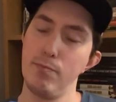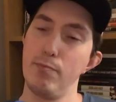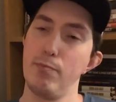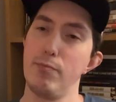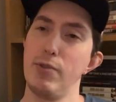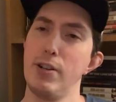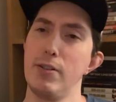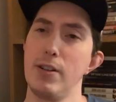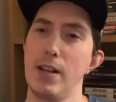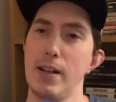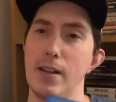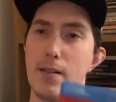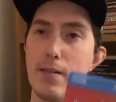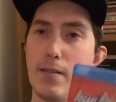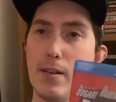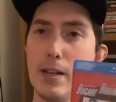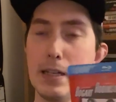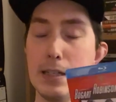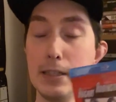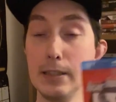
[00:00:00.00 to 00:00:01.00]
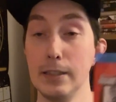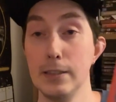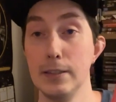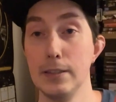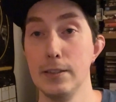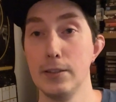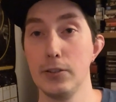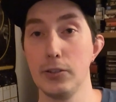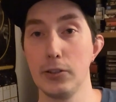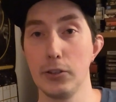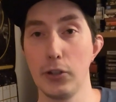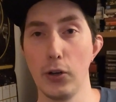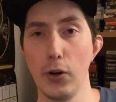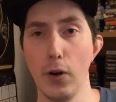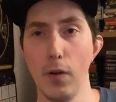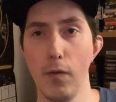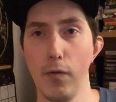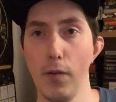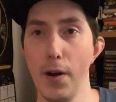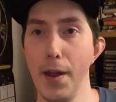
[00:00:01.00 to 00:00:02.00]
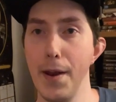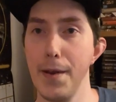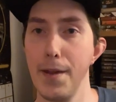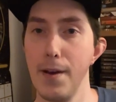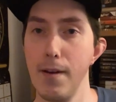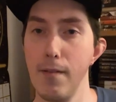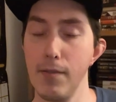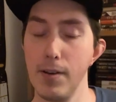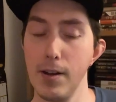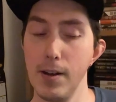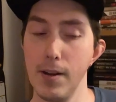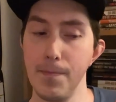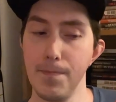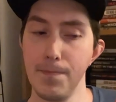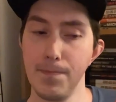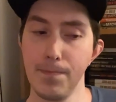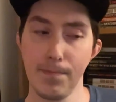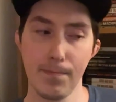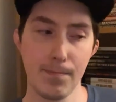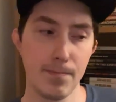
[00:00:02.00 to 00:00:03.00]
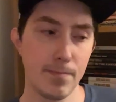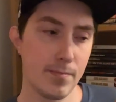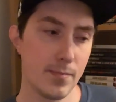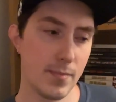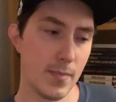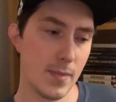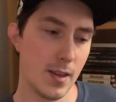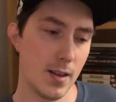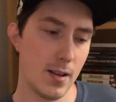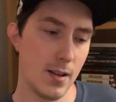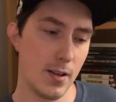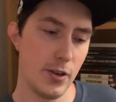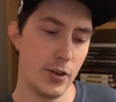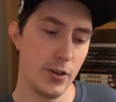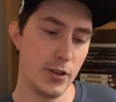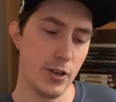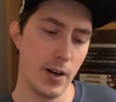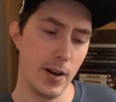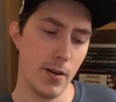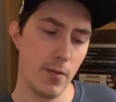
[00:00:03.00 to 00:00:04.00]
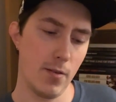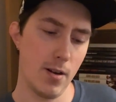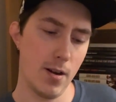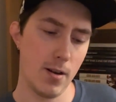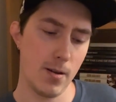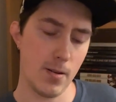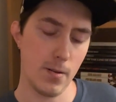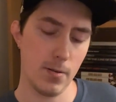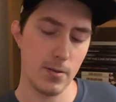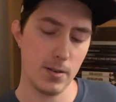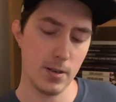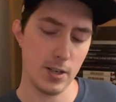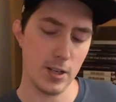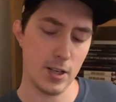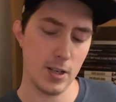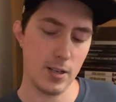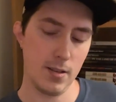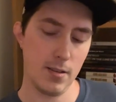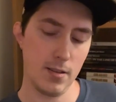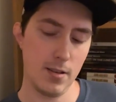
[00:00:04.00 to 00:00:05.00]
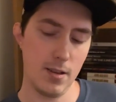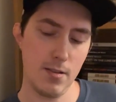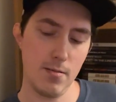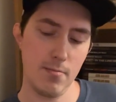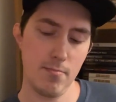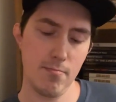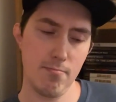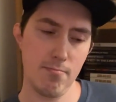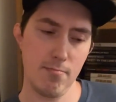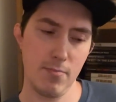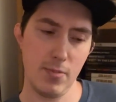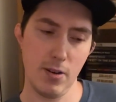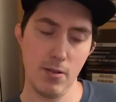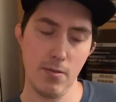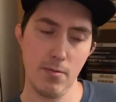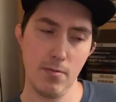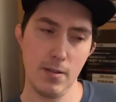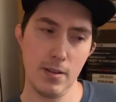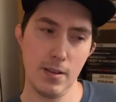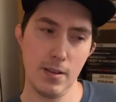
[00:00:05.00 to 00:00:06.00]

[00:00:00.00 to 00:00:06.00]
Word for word: she's like the girlfriend of Johnny Rocco's, and she, you know,